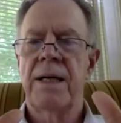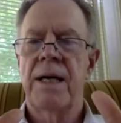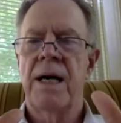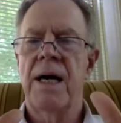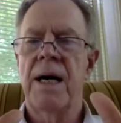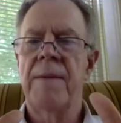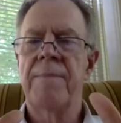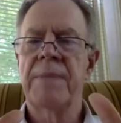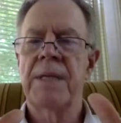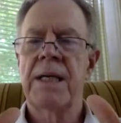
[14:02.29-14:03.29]

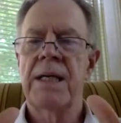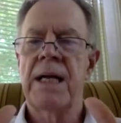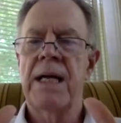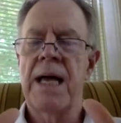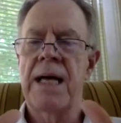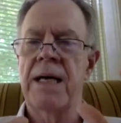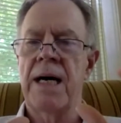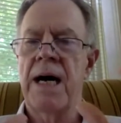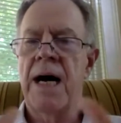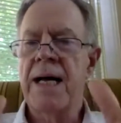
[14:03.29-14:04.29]
And
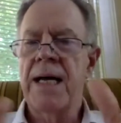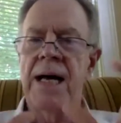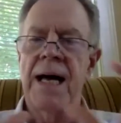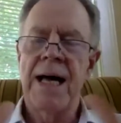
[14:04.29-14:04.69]
I had